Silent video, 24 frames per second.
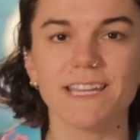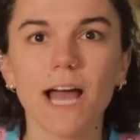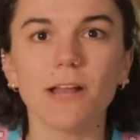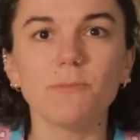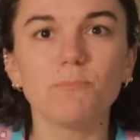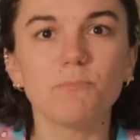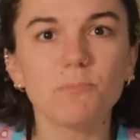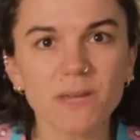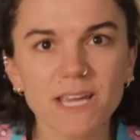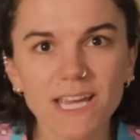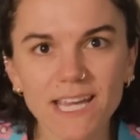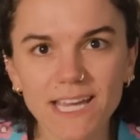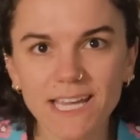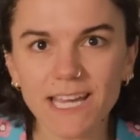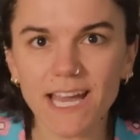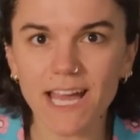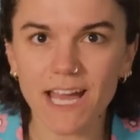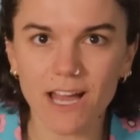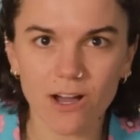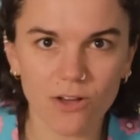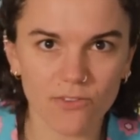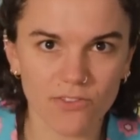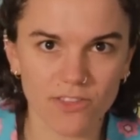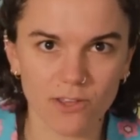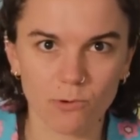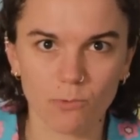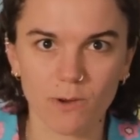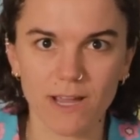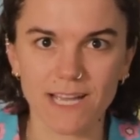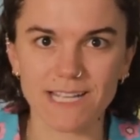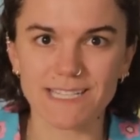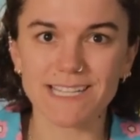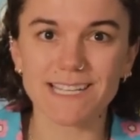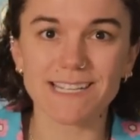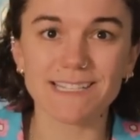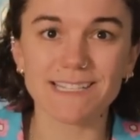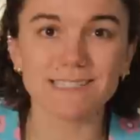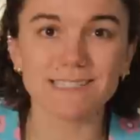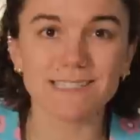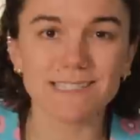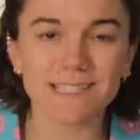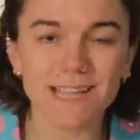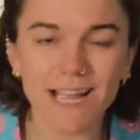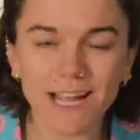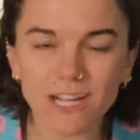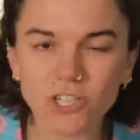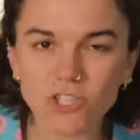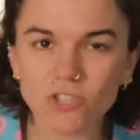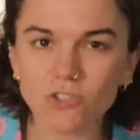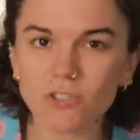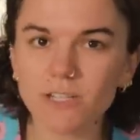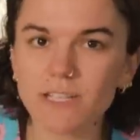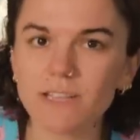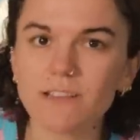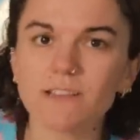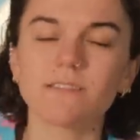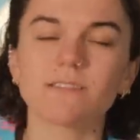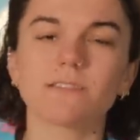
And being a healthy weight naturally